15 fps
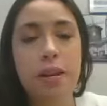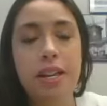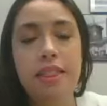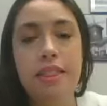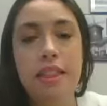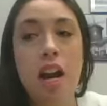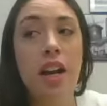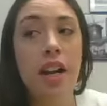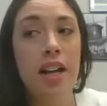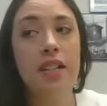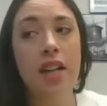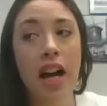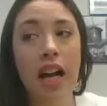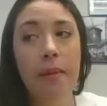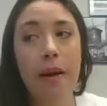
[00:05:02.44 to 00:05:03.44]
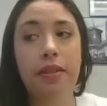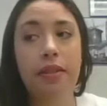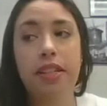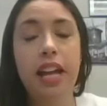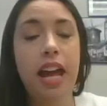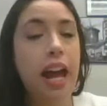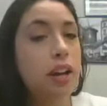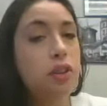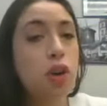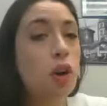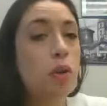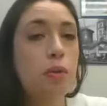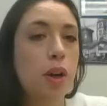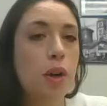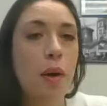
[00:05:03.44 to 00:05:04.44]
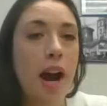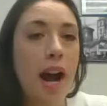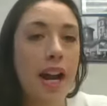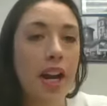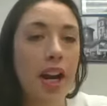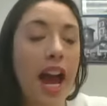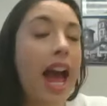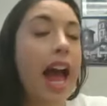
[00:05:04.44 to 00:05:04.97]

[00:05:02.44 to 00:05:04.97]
we are going to talk about today don't require